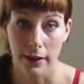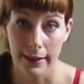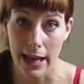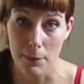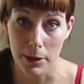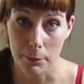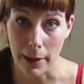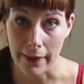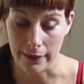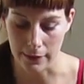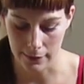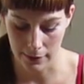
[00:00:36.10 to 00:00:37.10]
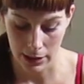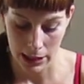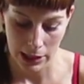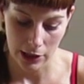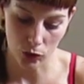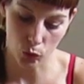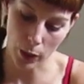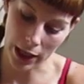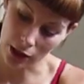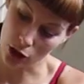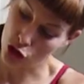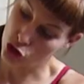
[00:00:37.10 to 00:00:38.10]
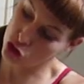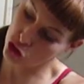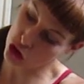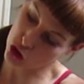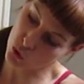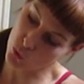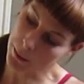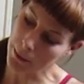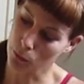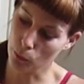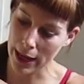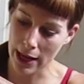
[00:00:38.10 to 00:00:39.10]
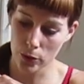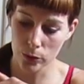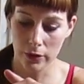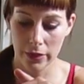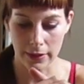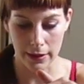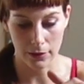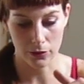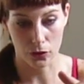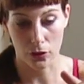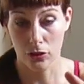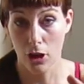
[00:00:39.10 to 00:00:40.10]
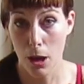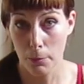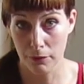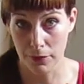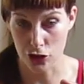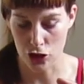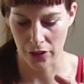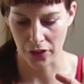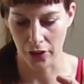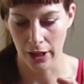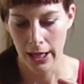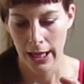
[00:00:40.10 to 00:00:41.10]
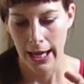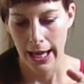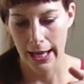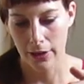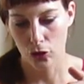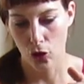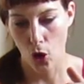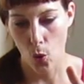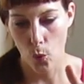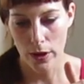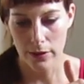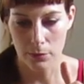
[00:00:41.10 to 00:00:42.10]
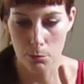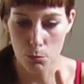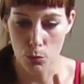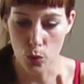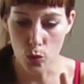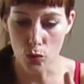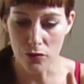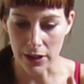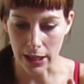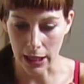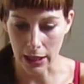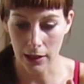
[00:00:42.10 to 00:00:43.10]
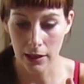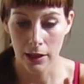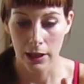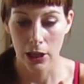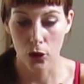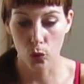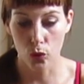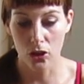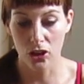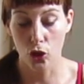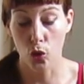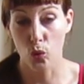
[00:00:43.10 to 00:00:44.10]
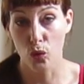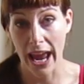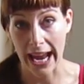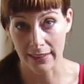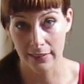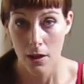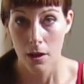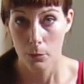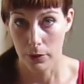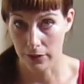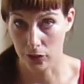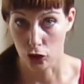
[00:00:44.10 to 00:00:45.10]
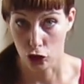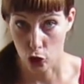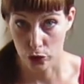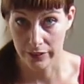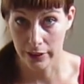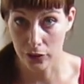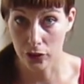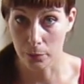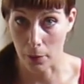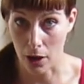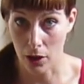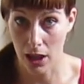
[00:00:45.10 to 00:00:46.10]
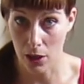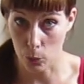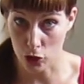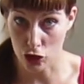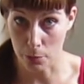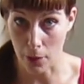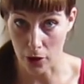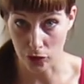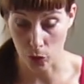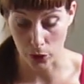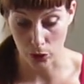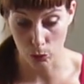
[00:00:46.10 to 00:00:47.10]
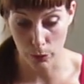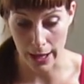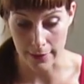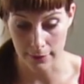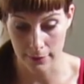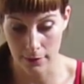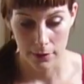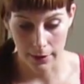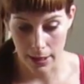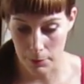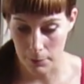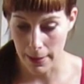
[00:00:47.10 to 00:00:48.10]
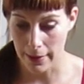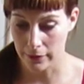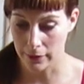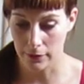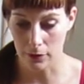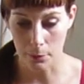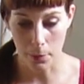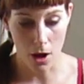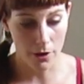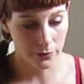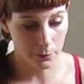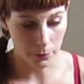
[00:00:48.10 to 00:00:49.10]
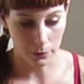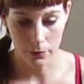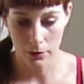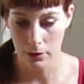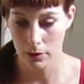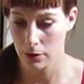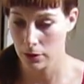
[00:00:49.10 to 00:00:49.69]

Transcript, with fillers: dynamic balance is when two round things are on top of each other and you're always moving in order to correct because there's no single spot in which your ball's going to rest. Dynamic balances are possible,